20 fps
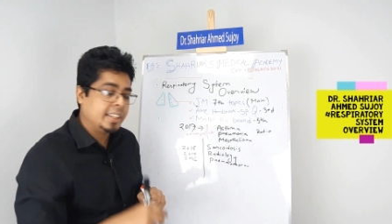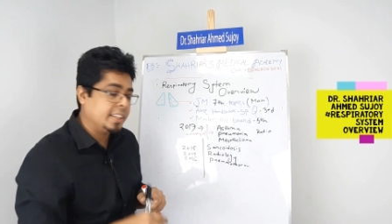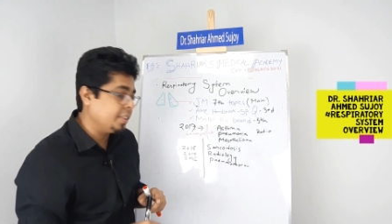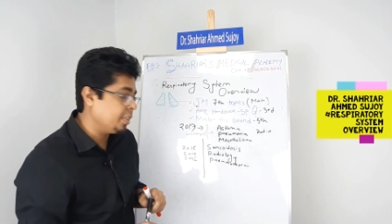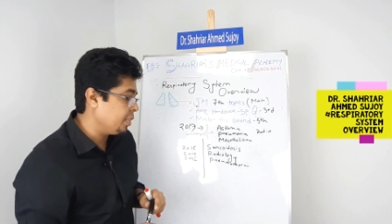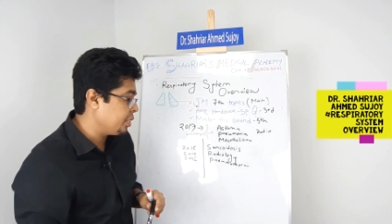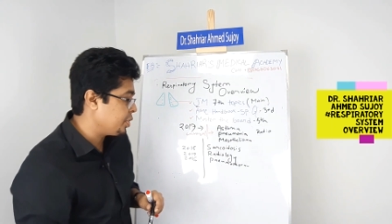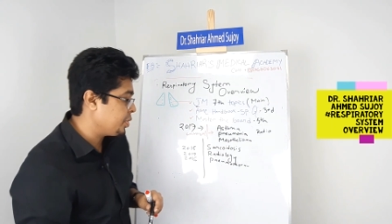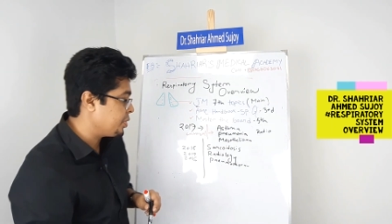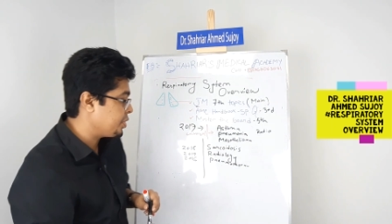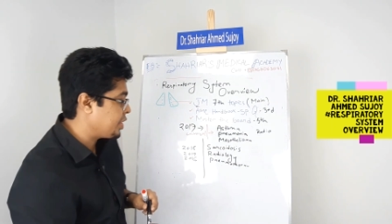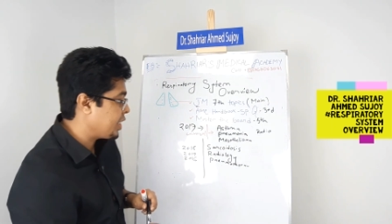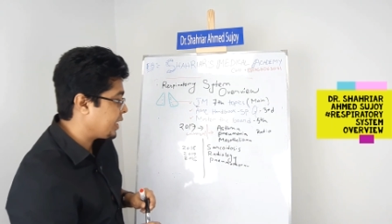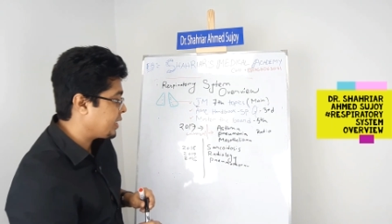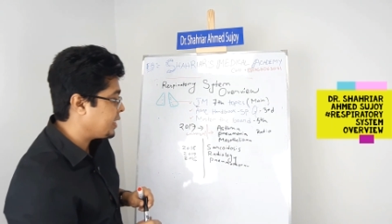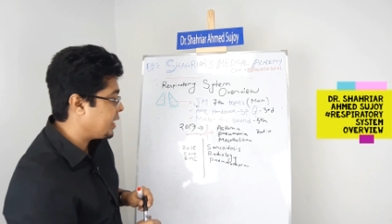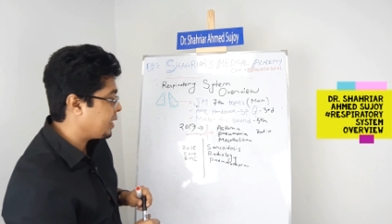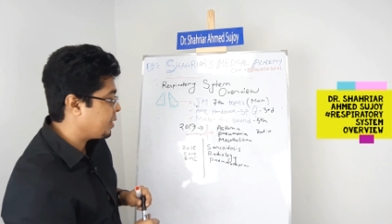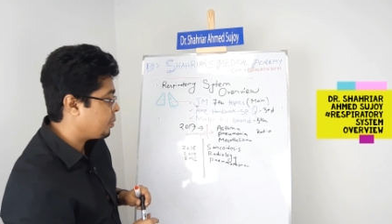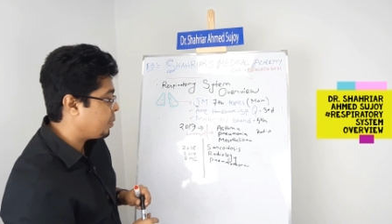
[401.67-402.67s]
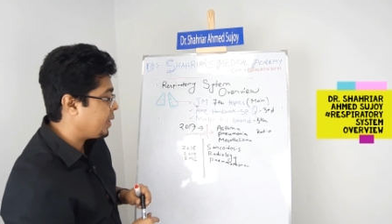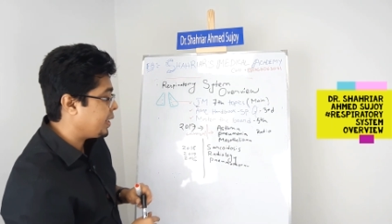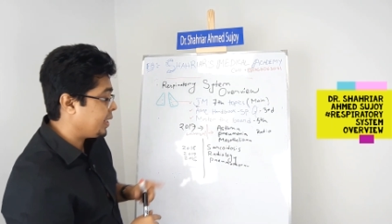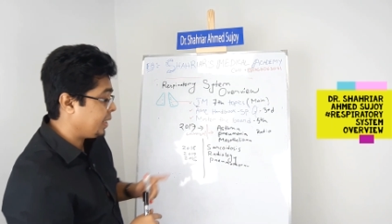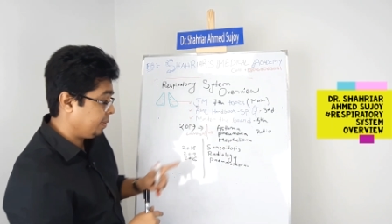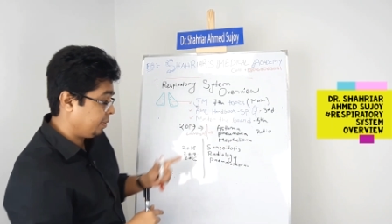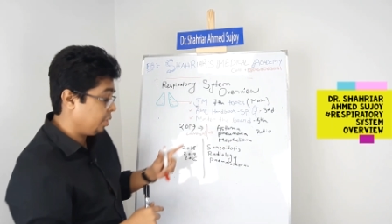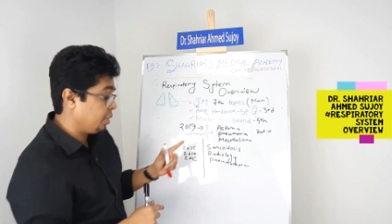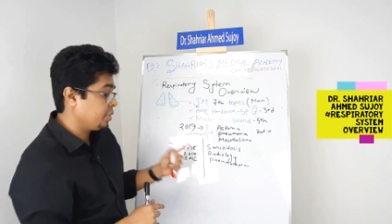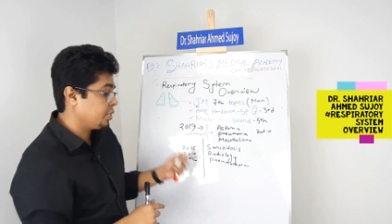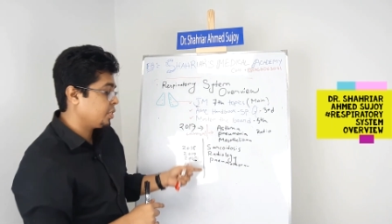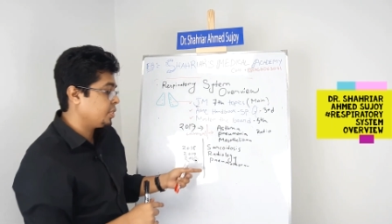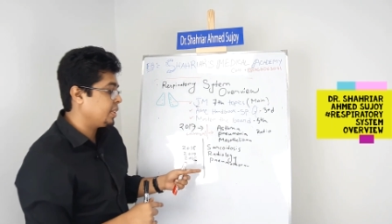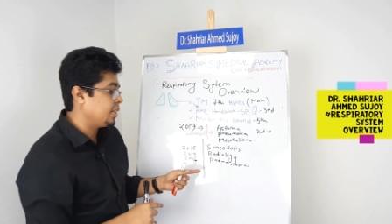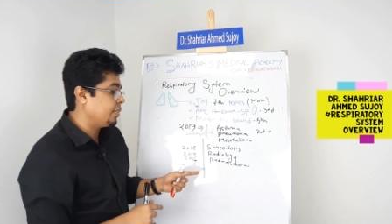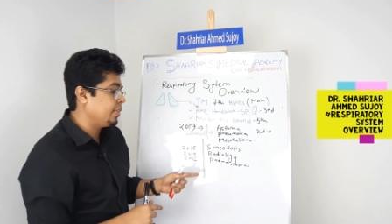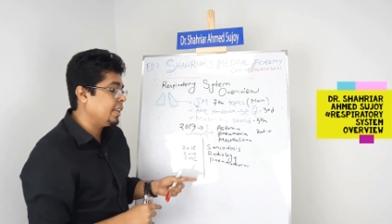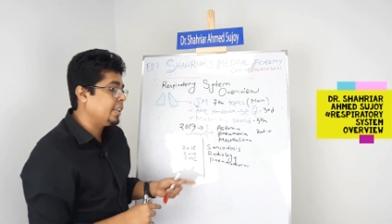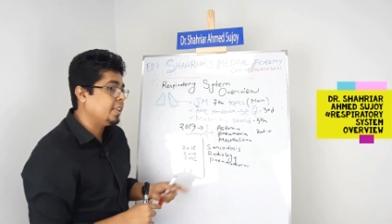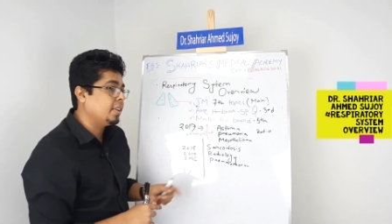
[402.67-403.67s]
you know, you should check that one, and also the
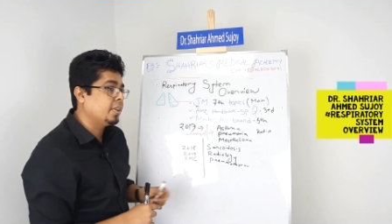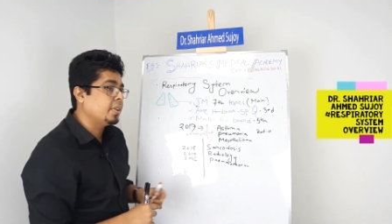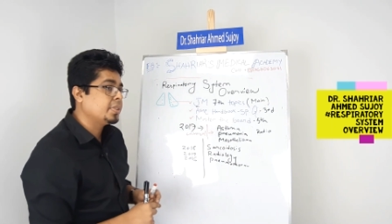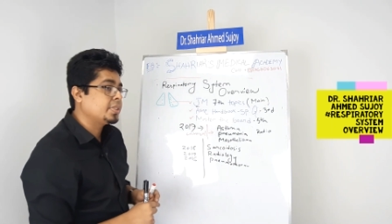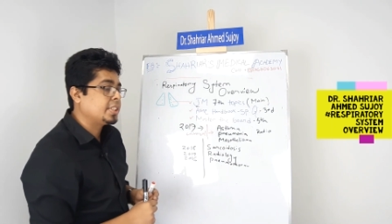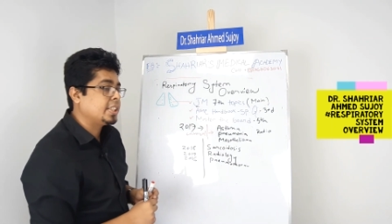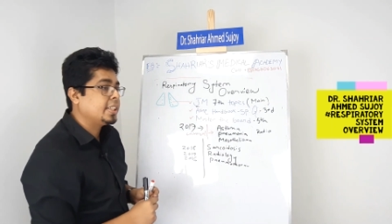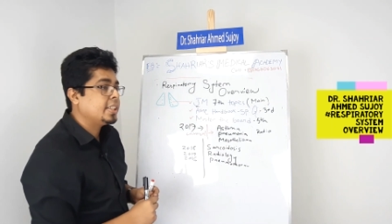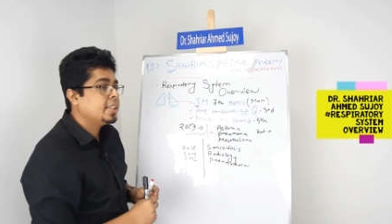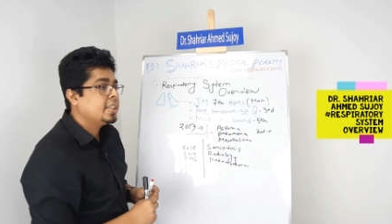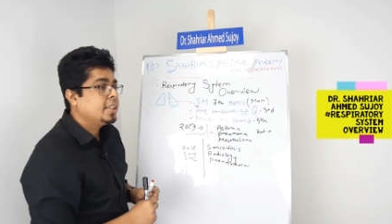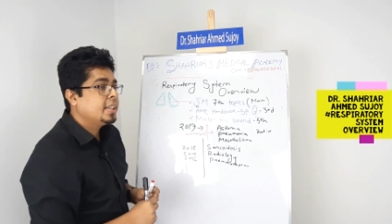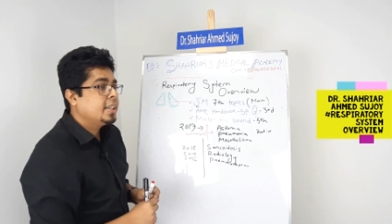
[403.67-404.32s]
radiology,